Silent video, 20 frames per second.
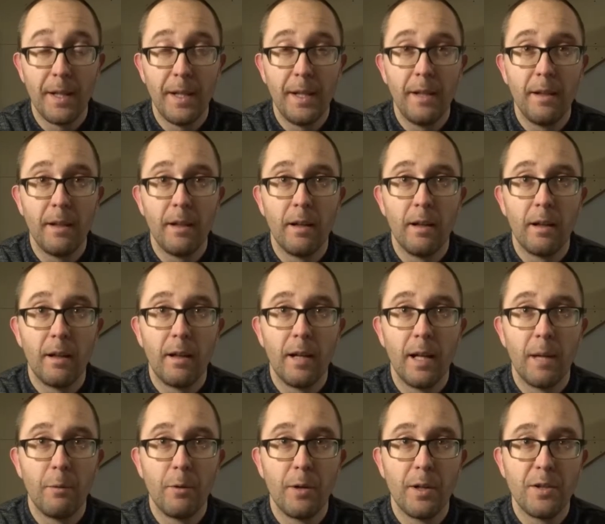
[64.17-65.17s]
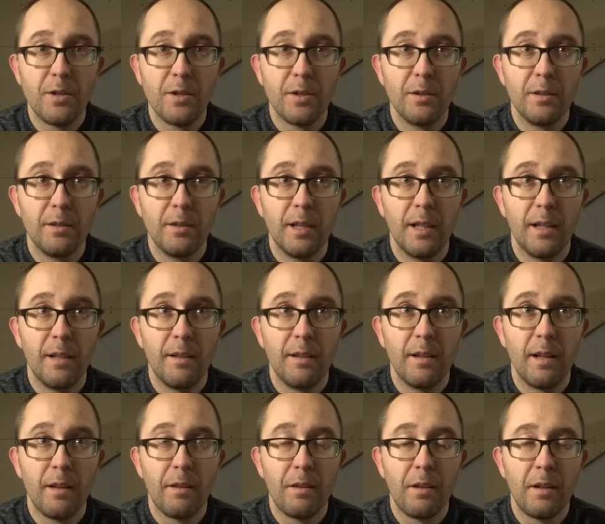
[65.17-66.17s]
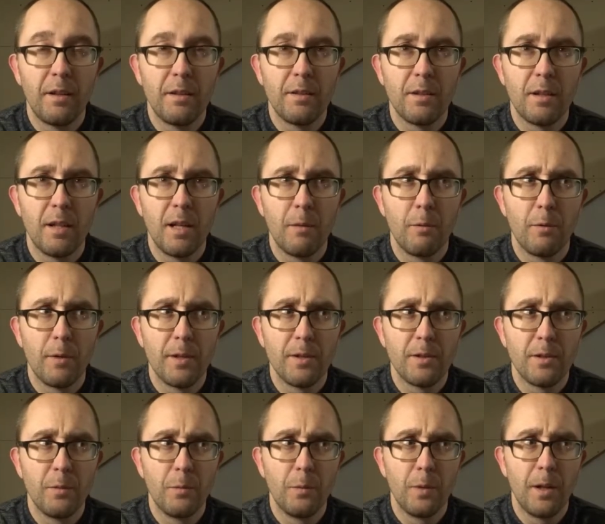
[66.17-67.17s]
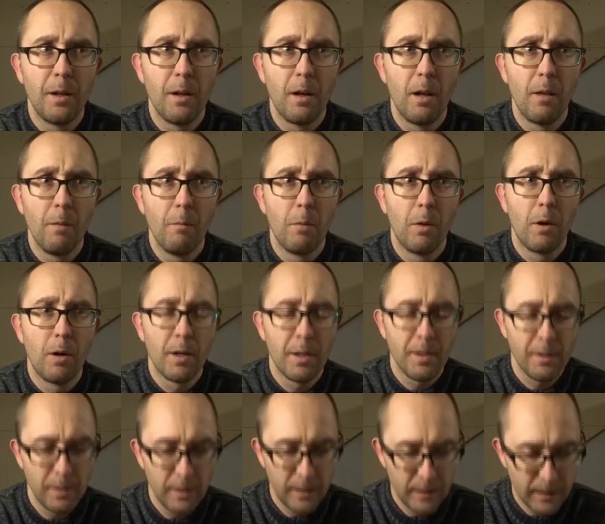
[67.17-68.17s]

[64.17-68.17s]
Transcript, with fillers: a collaboration, and I think it's a collaboration with Untappd.